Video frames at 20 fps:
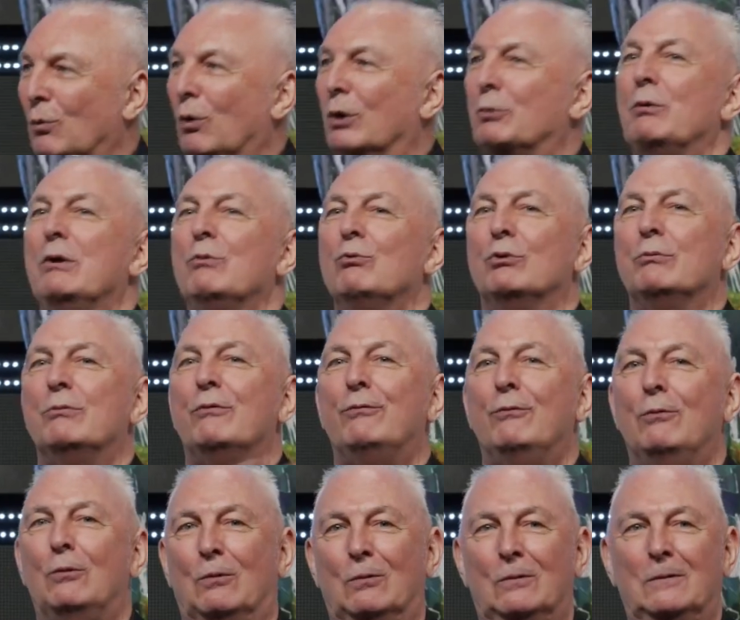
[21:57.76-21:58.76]
to what we were
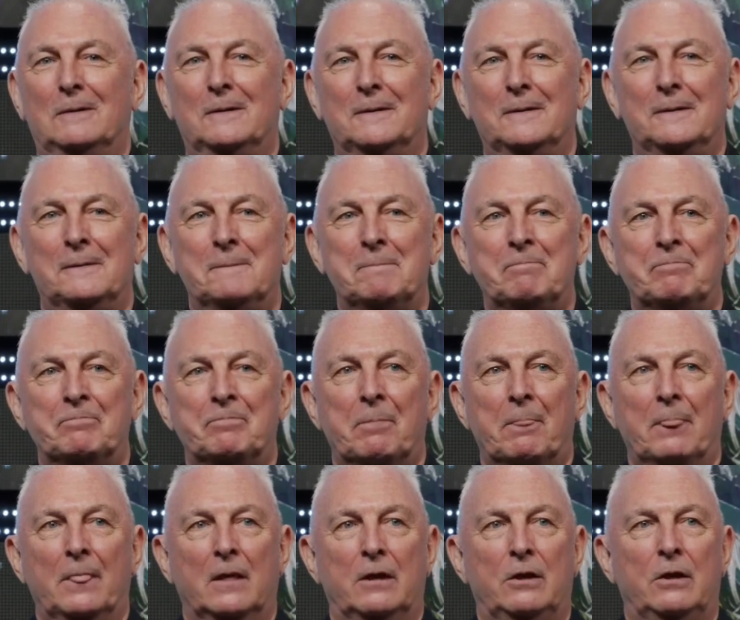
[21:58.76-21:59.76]
before.
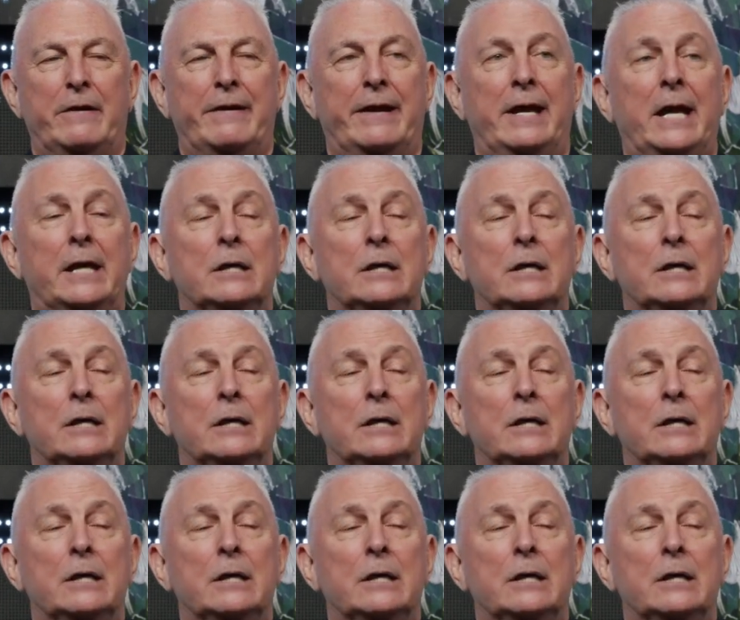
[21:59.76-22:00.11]
You know,